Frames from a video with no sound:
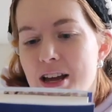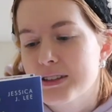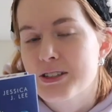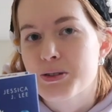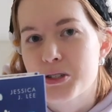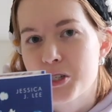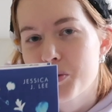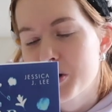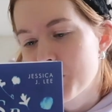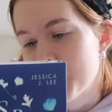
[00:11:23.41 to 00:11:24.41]
There's also
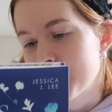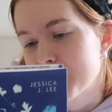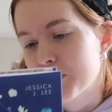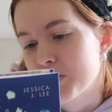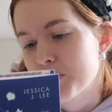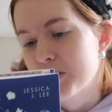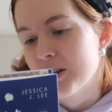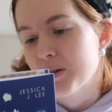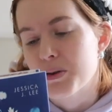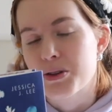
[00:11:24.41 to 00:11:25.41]
a quote from
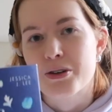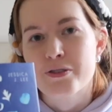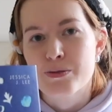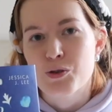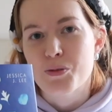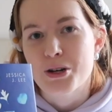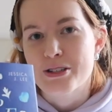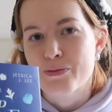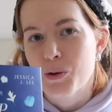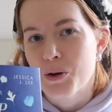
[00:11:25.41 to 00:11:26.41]
the author of Small Bodies
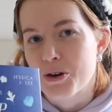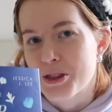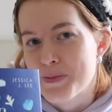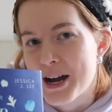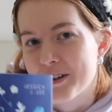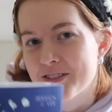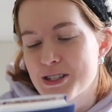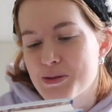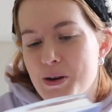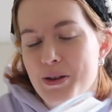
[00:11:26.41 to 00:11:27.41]
of Water on the back of
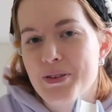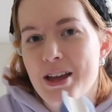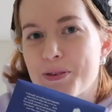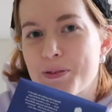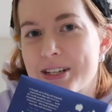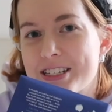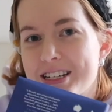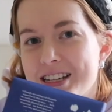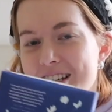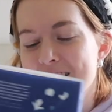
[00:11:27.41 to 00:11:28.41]
this one, which
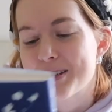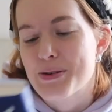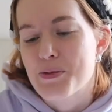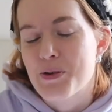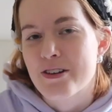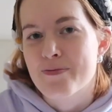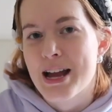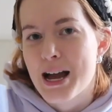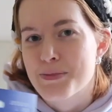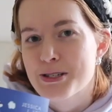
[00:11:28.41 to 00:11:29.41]
is one of my
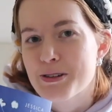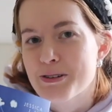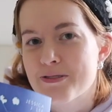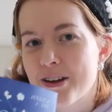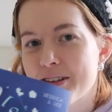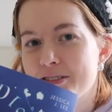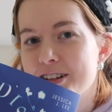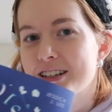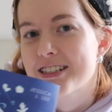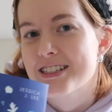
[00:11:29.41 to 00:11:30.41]
absolute
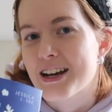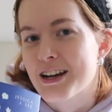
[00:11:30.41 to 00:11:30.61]
favourite